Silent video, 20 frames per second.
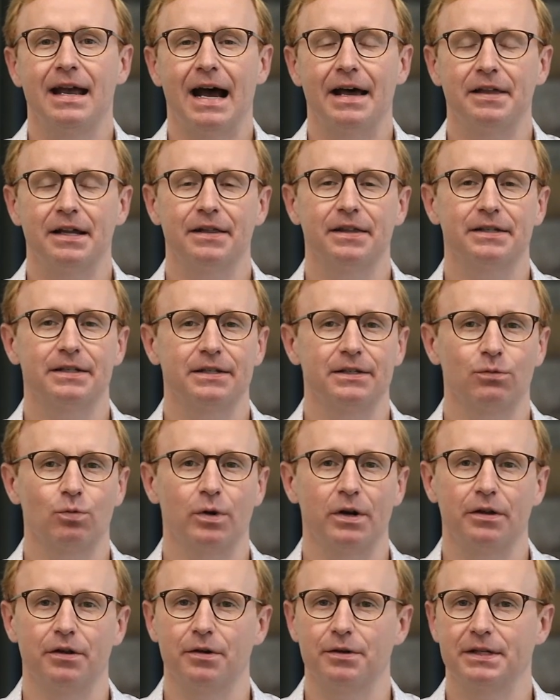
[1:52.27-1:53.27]
I think this is
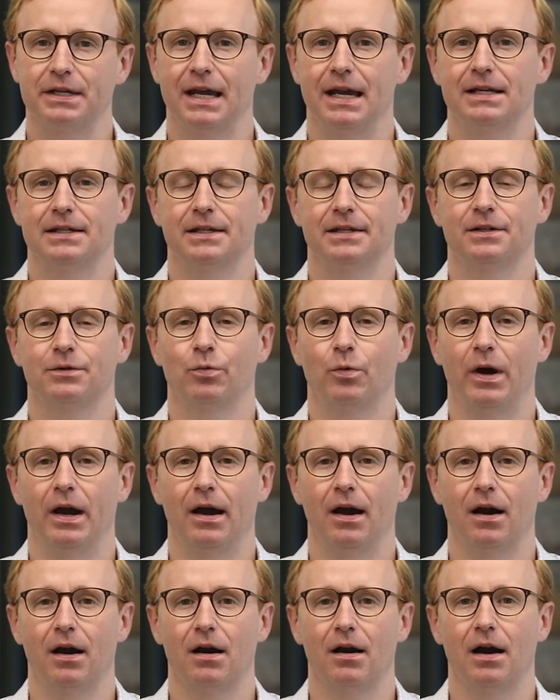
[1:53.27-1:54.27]
one of those cases
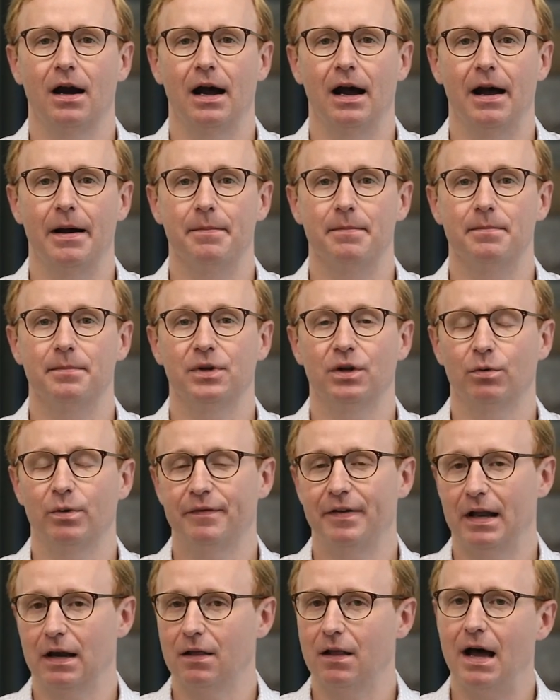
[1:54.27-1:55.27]
where
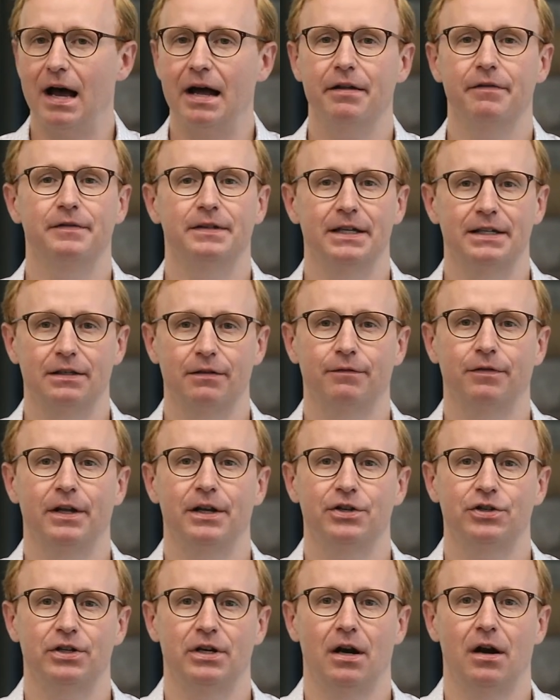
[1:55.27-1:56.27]
we've had a lot of
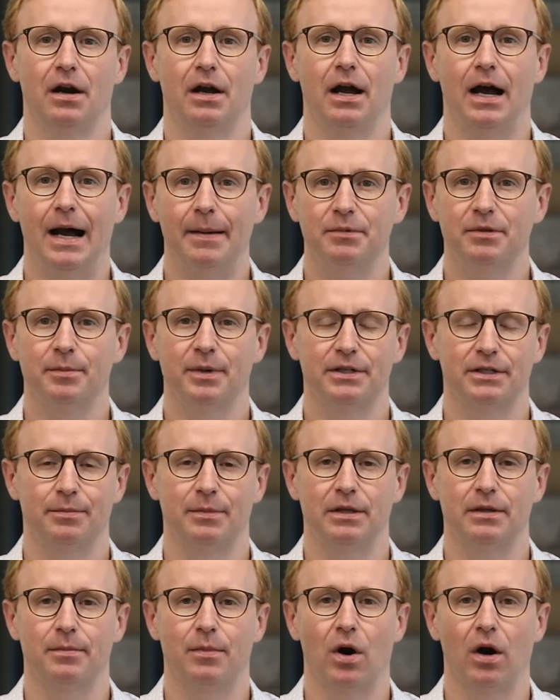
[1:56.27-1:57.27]
disinflationary optimism
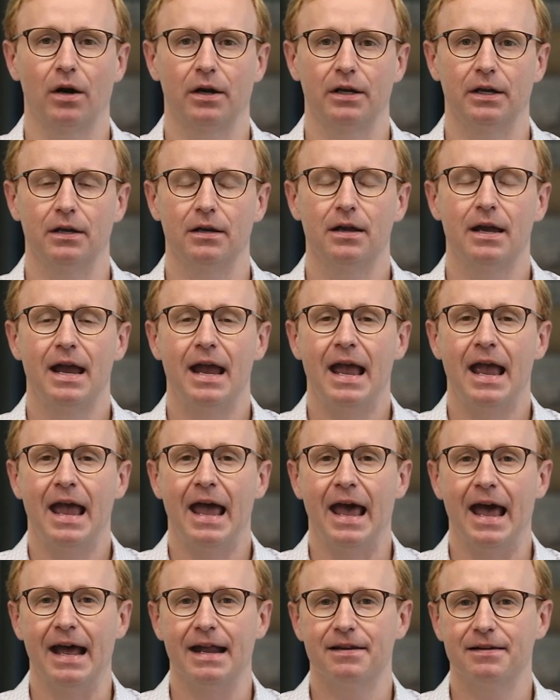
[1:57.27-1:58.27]
in the market,
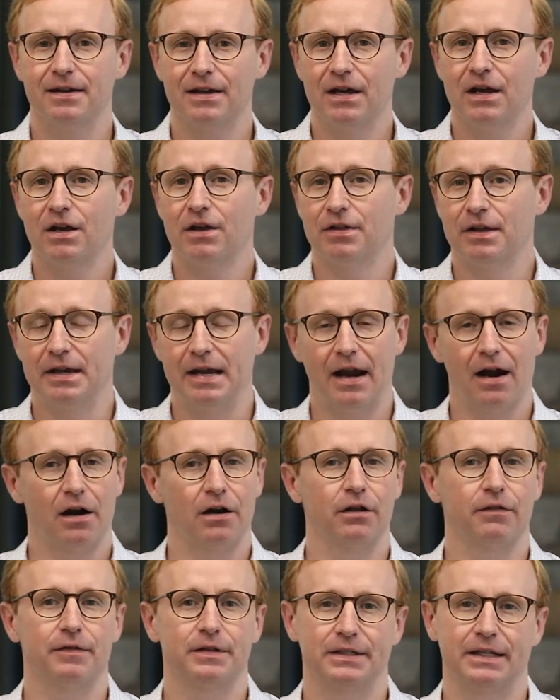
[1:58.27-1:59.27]
and the
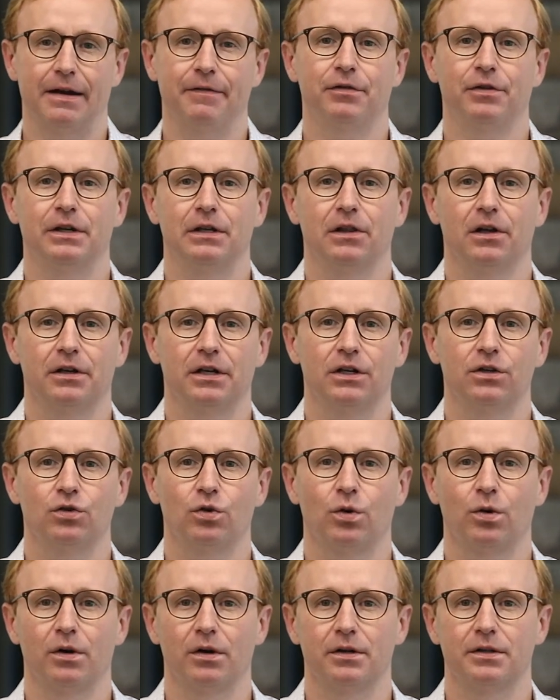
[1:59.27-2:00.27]
narrative is definitely looking
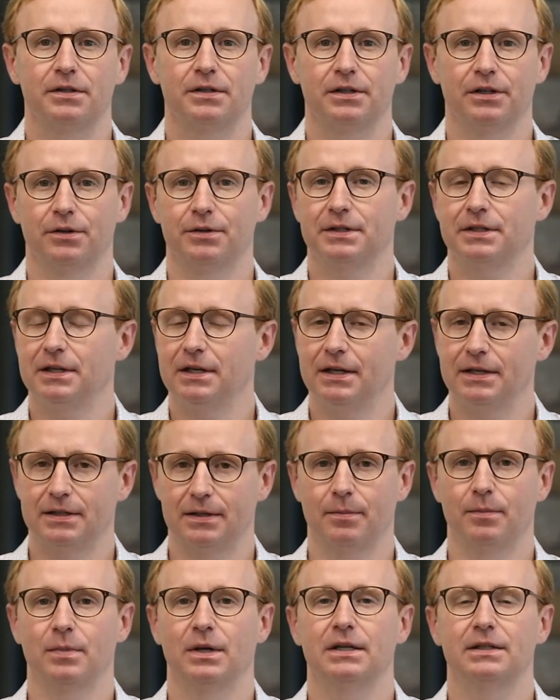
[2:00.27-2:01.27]
towards seeing
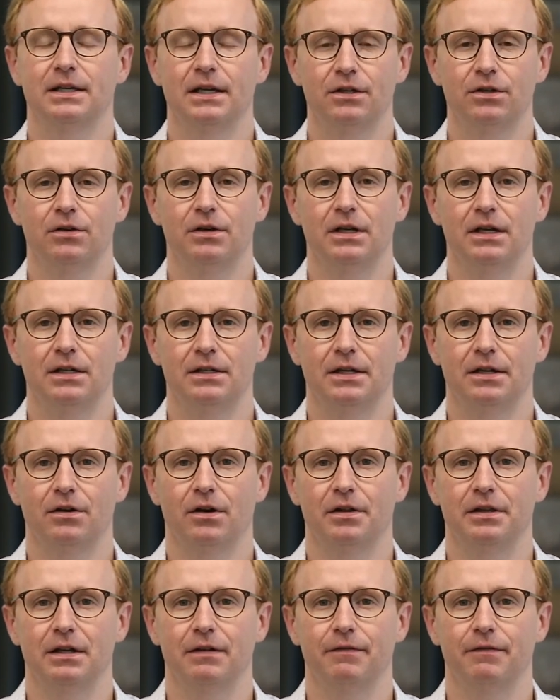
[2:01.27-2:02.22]
some continued easing on the